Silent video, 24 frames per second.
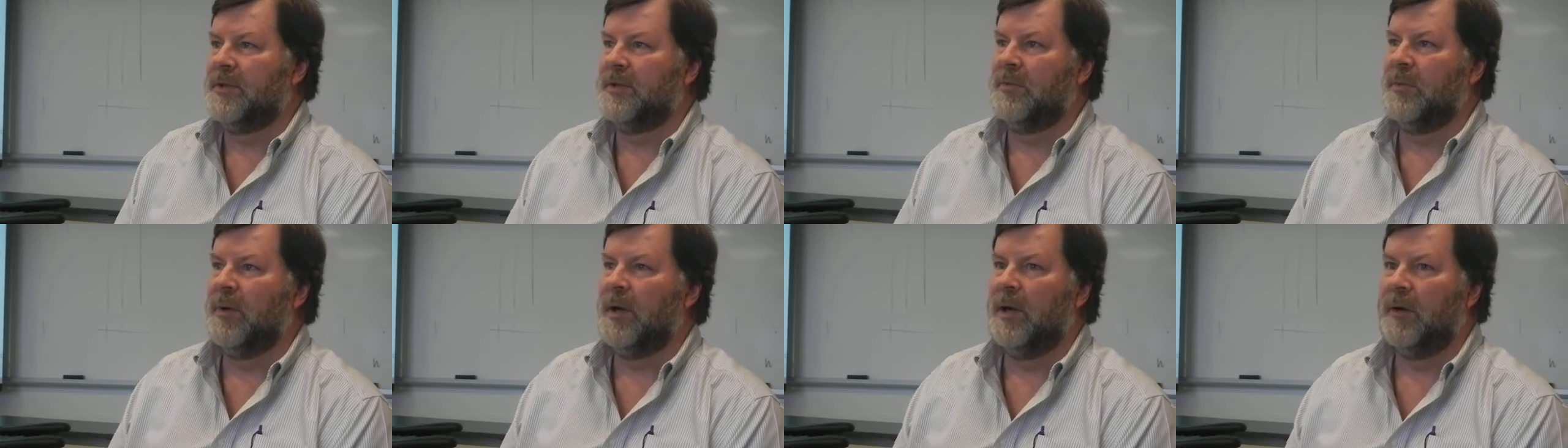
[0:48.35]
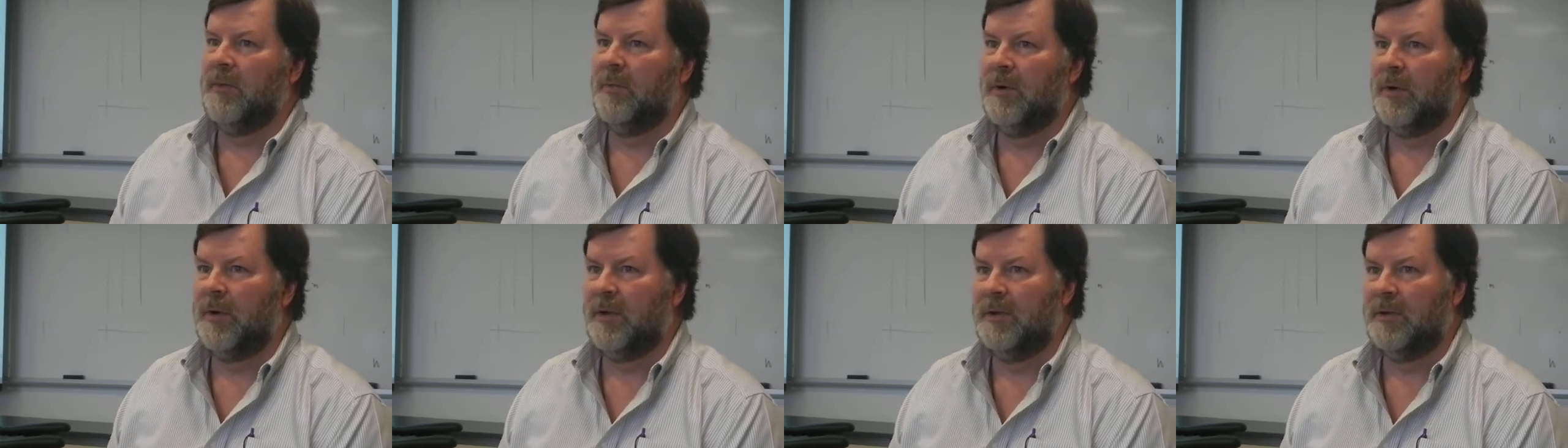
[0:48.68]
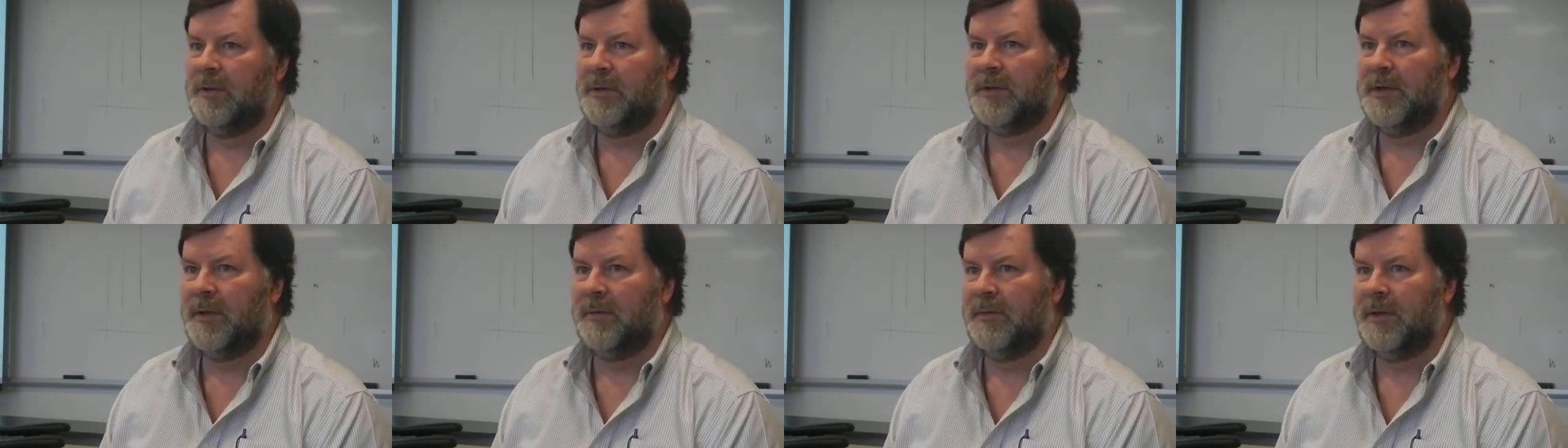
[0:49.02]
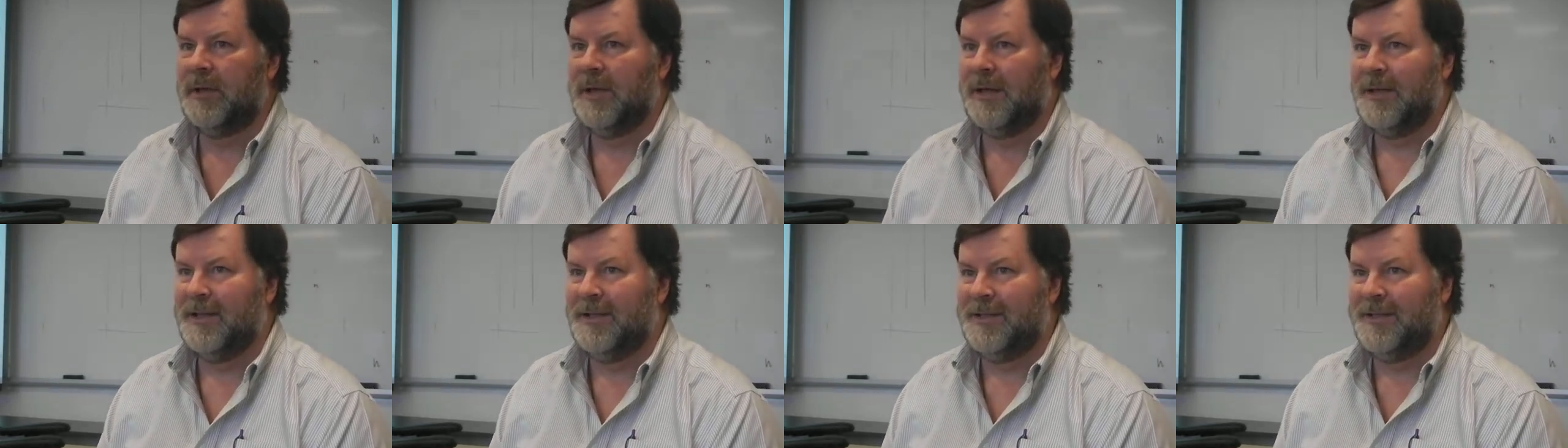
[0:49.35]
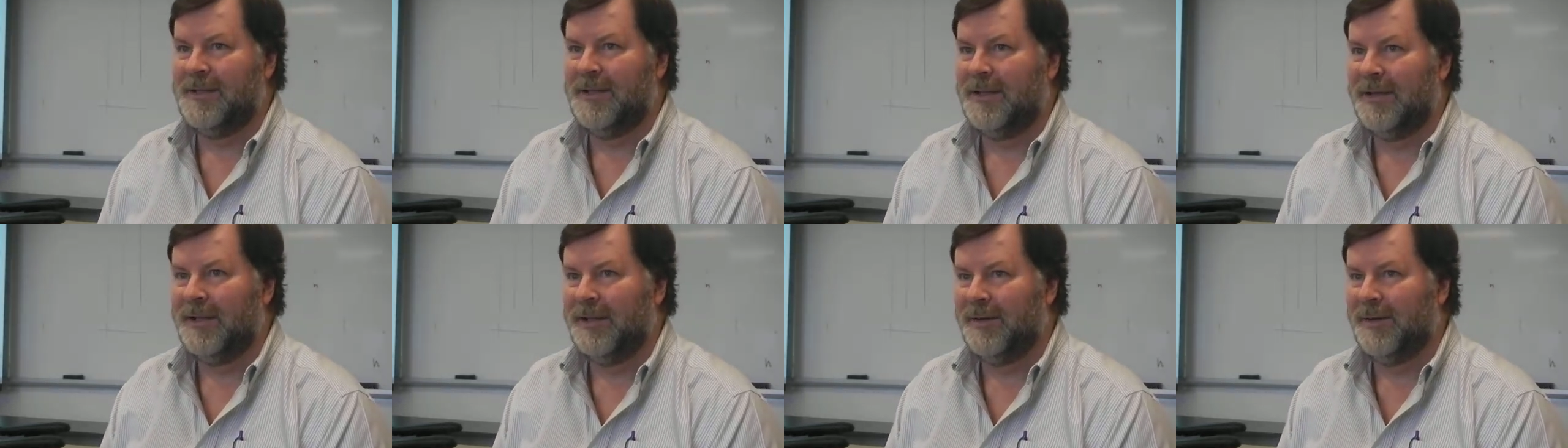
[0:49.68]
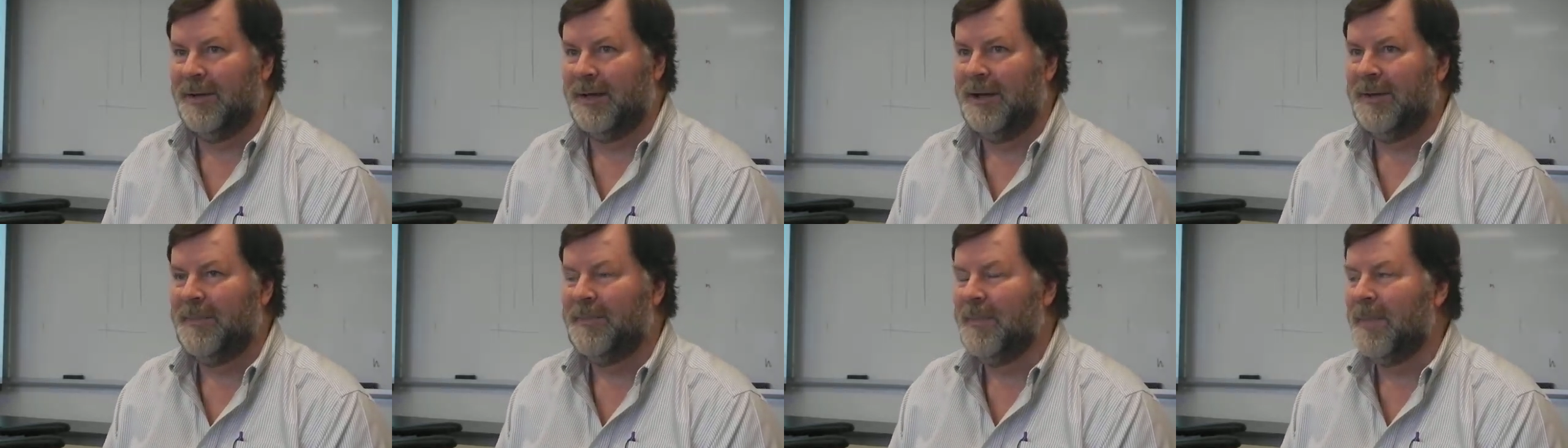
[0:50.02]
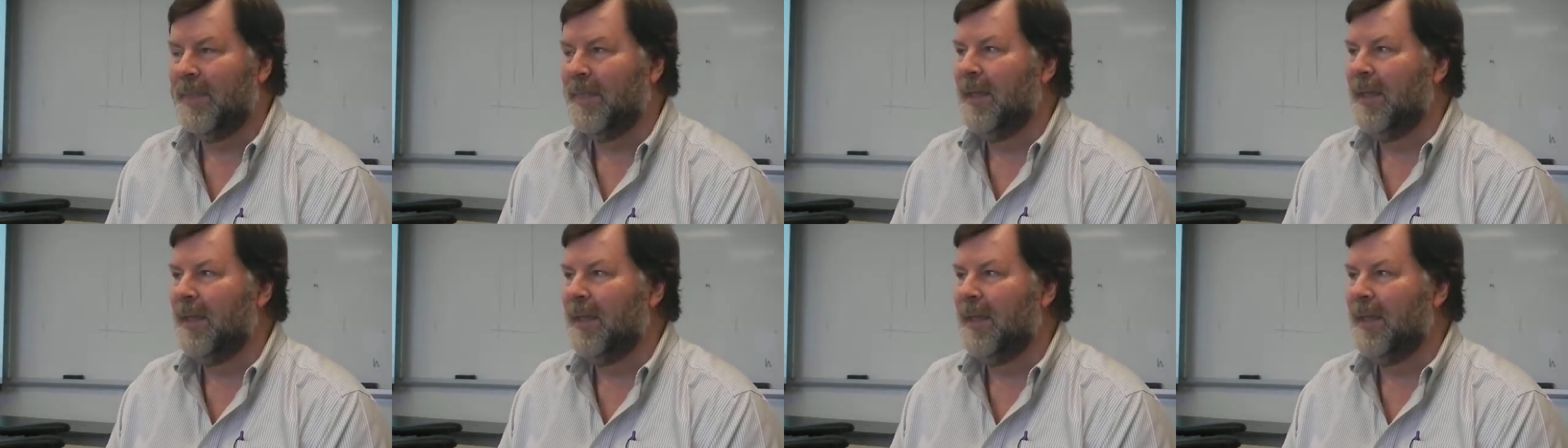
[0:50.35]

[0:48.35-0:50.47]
swear word or something kind of silly, right?